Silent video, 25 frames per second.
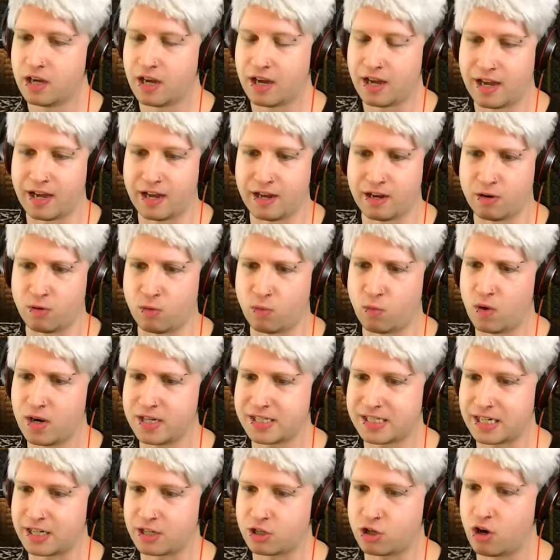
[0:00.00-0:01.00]
Uh,
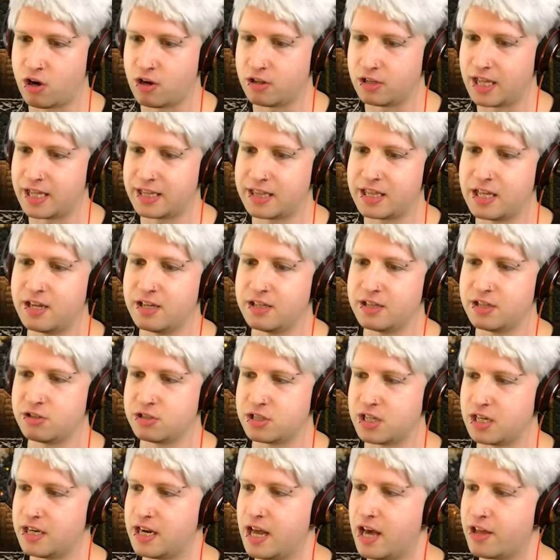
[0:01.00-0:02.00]
what's it called? Like, there,
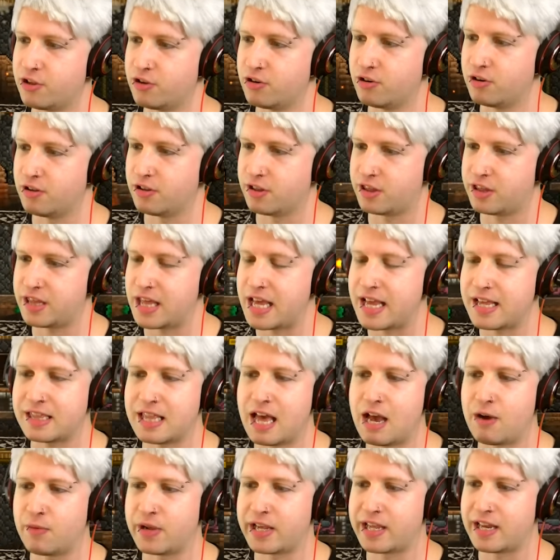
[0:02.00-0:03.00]
there's another thing
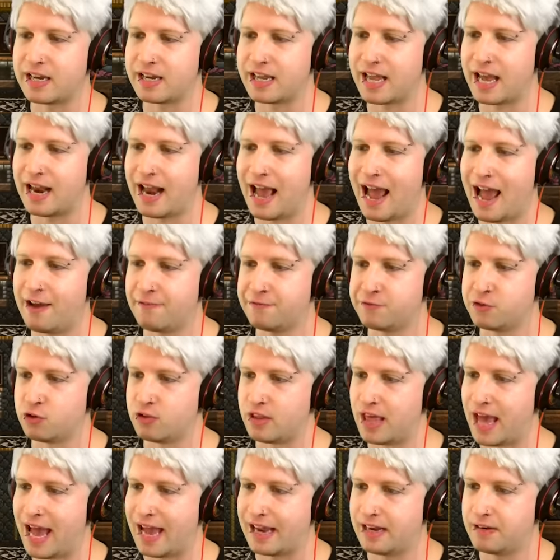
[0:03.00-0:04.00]
that we can get after
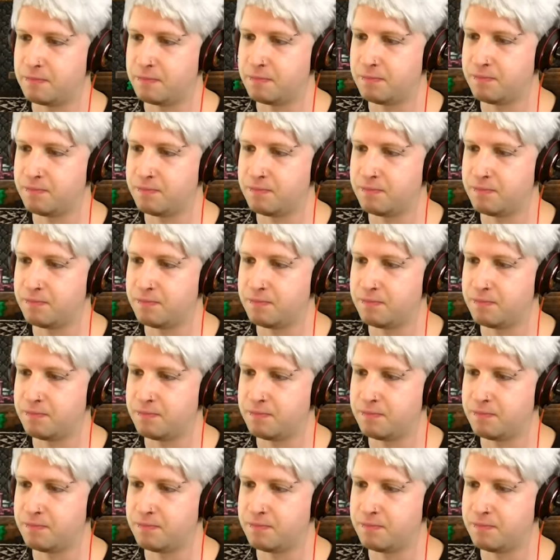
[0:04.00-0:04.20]
that.